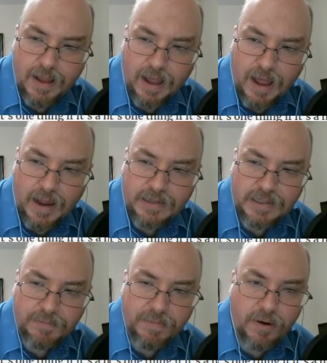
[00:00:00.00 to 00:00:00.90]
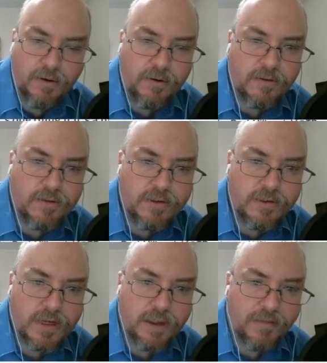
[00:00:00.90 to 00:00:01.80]
I
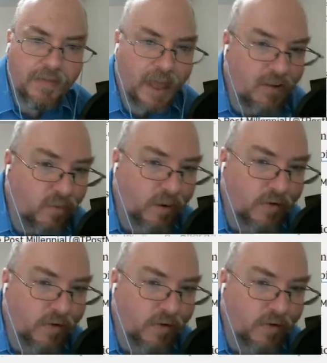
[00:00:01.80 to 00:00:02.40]
suppose if that's what